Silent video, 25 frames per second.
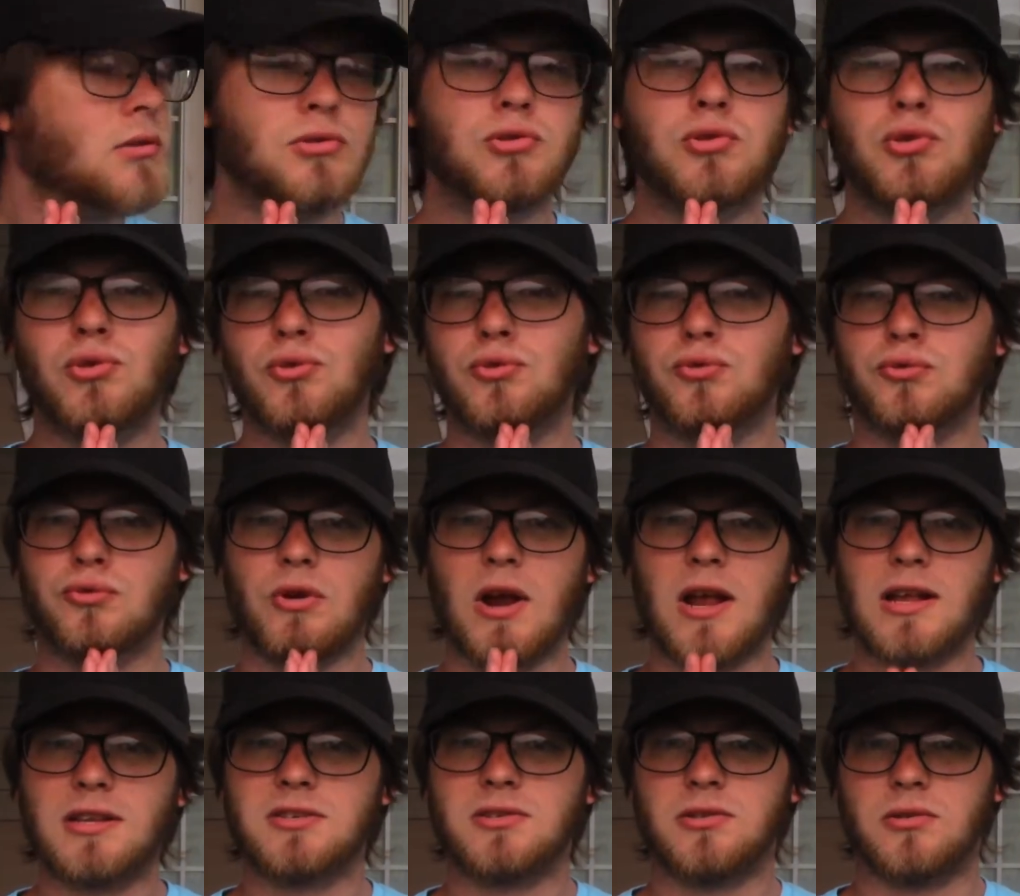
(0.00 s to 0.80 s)
to
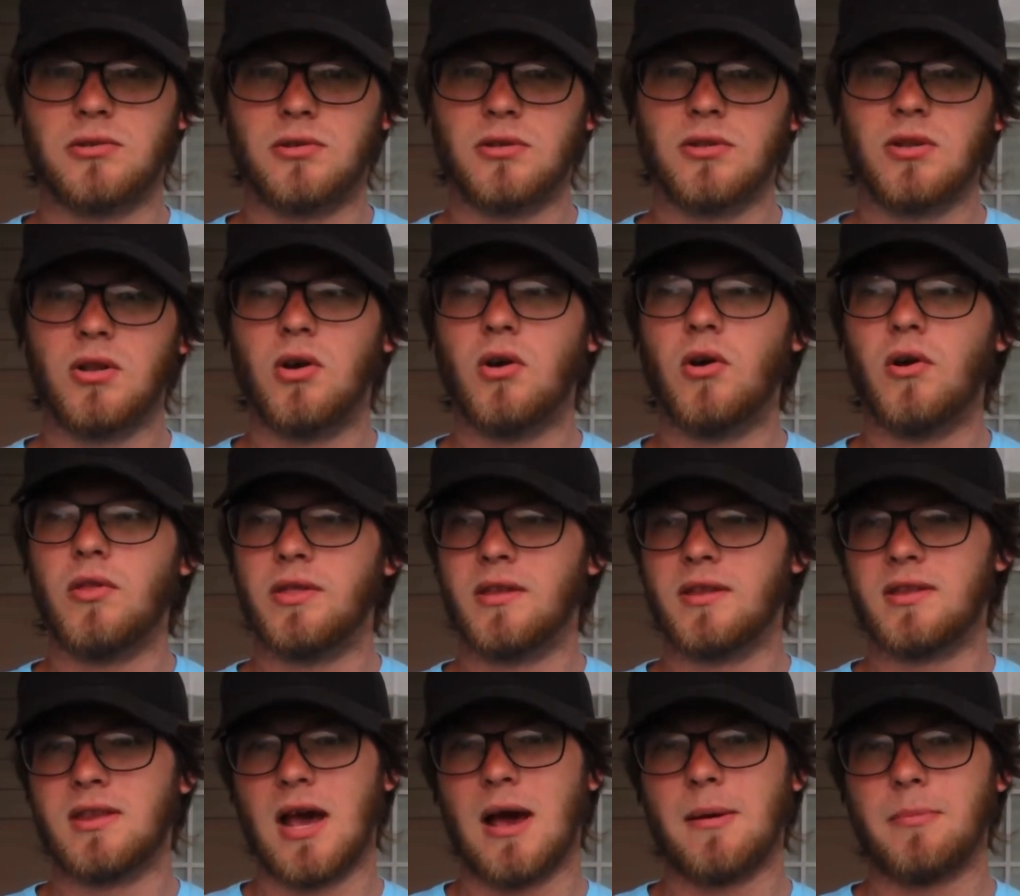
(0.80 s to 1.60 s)
wrestle on
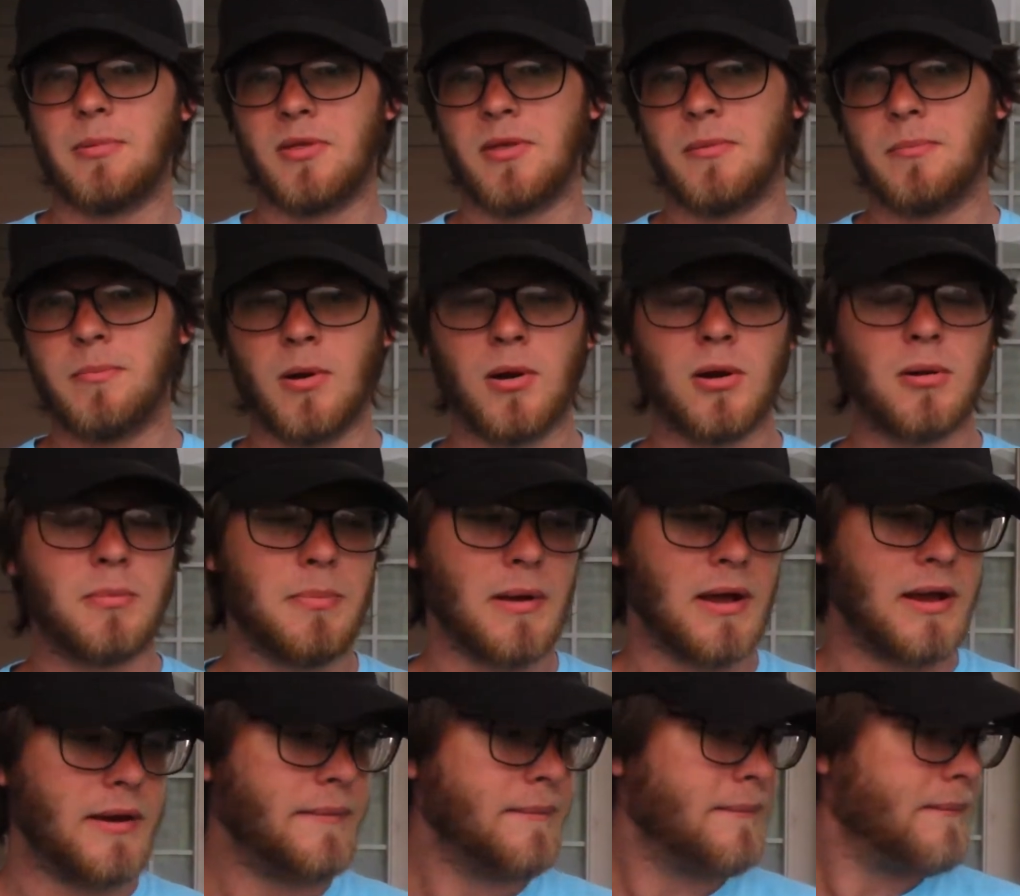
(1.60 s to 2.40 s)
the top of the bunk
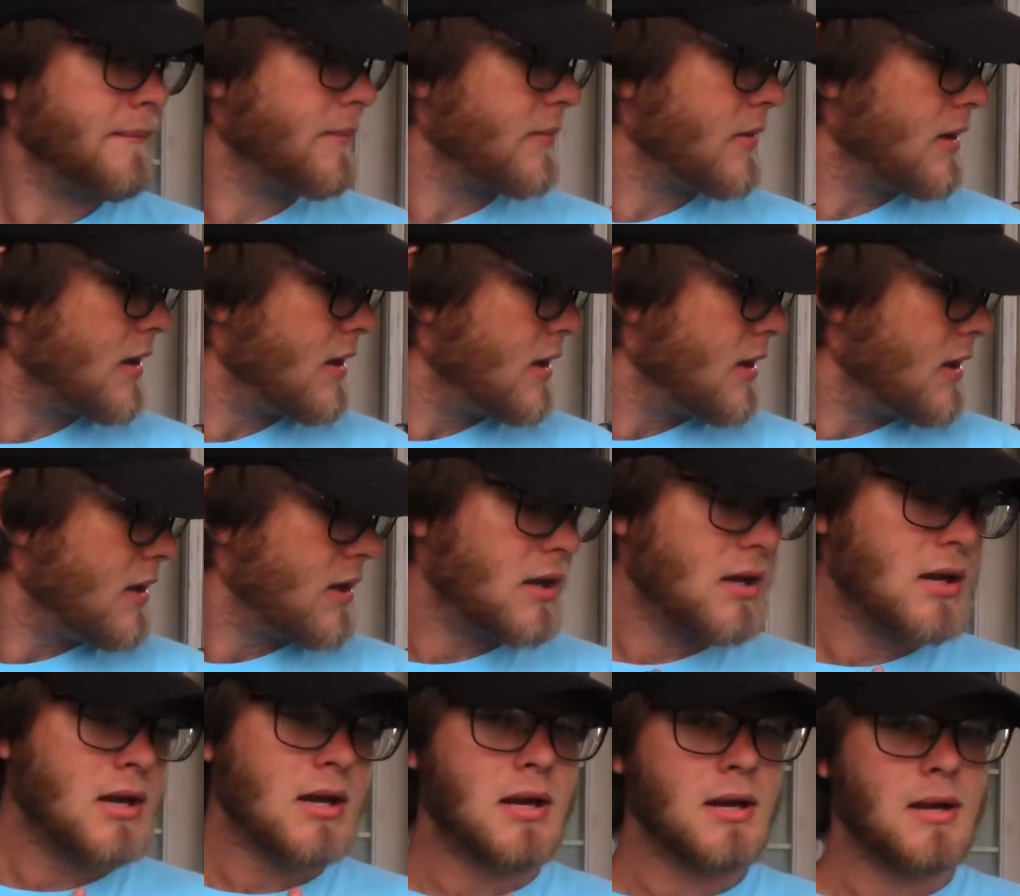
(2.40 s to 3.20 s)
bed.
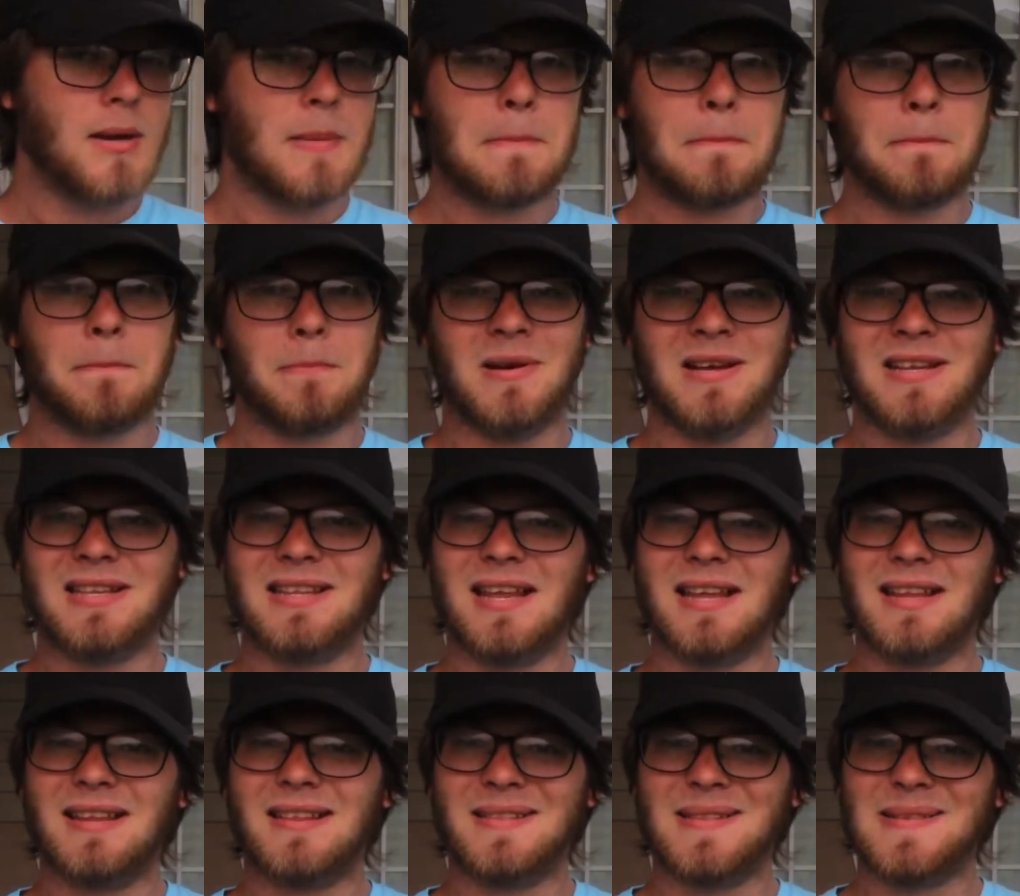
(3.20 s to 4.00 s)

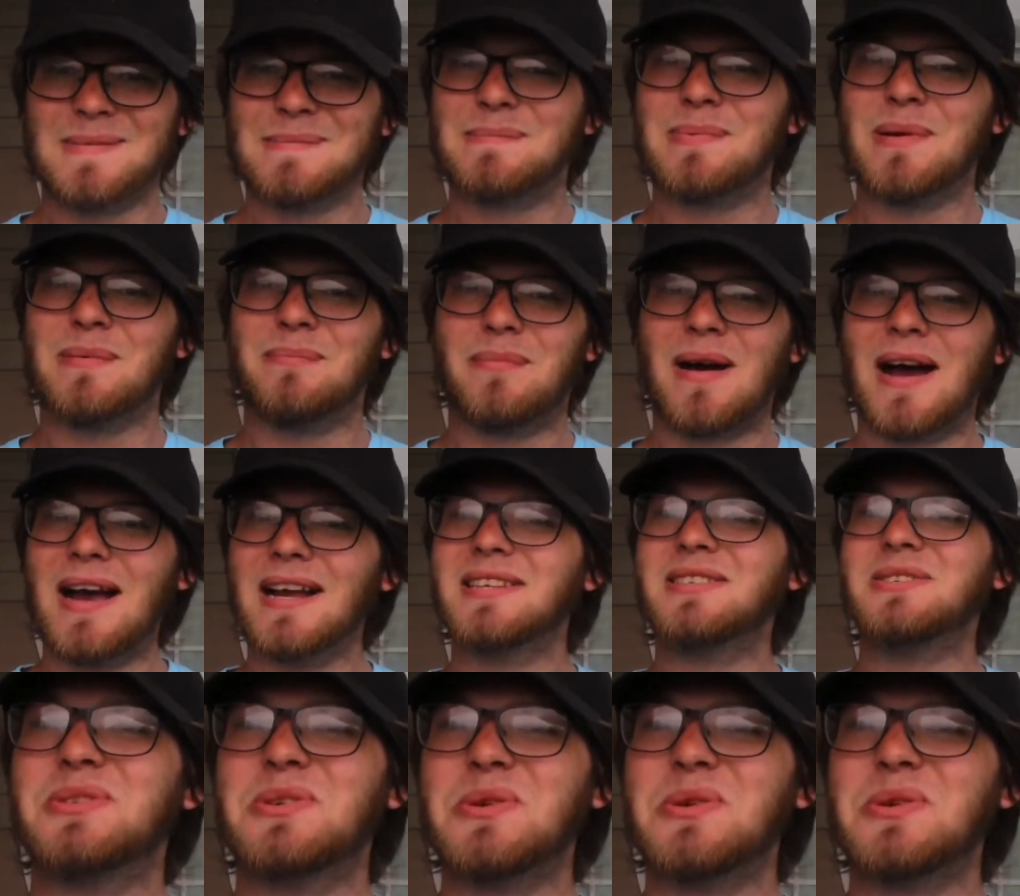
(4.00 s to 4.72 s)
But my